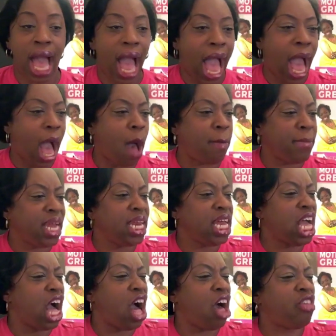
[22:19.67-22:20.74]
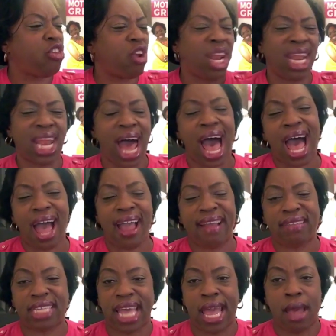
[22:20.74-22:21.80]
how many other
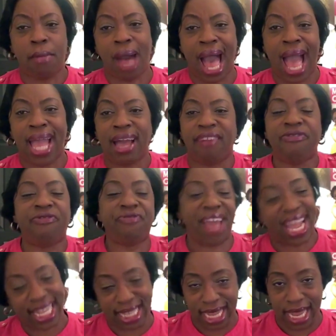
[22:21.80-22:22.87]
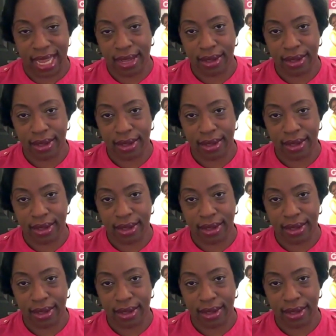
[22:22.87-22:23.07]
lives am I affecting?